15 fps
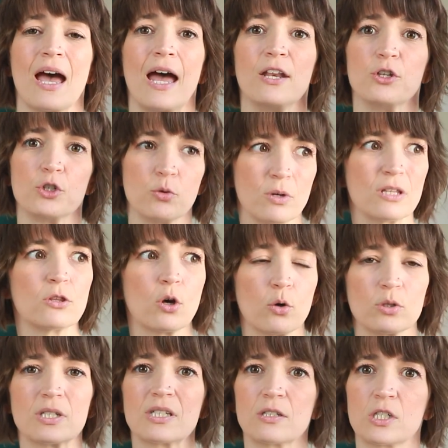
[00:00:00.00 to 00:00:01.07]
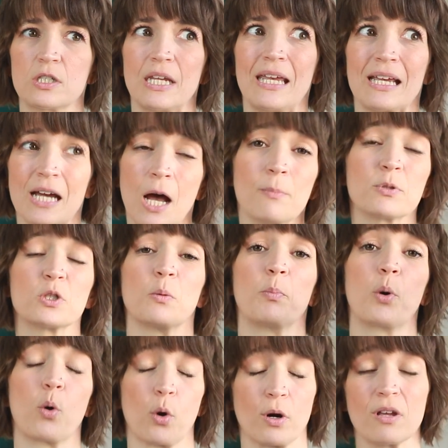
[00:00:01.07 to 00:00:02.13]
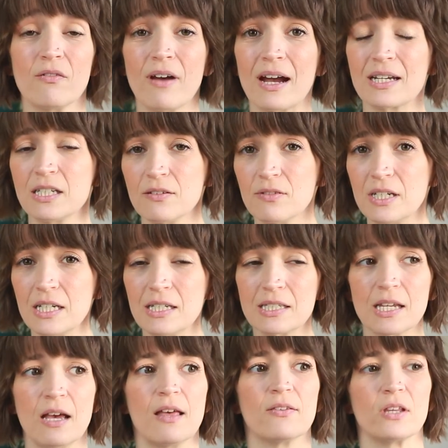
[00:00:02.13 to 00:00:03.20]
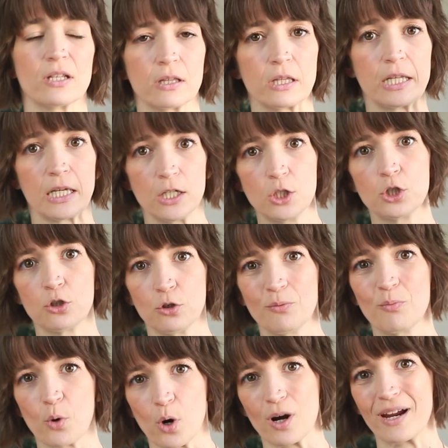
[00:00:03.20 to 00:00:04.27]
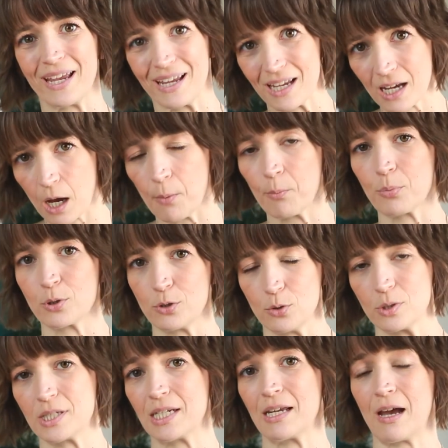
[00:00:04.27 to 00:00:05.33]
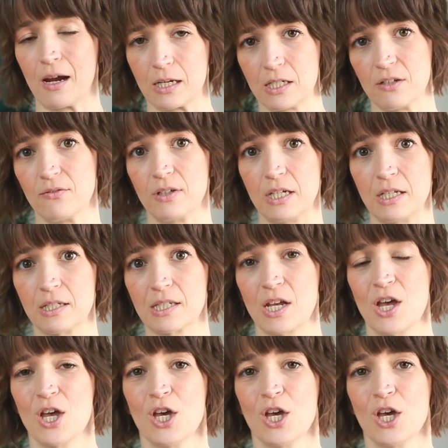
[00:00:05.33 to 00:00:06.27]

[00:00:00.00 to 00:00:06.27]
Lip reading: and doing those income supportive activities that lead to more income producing activities.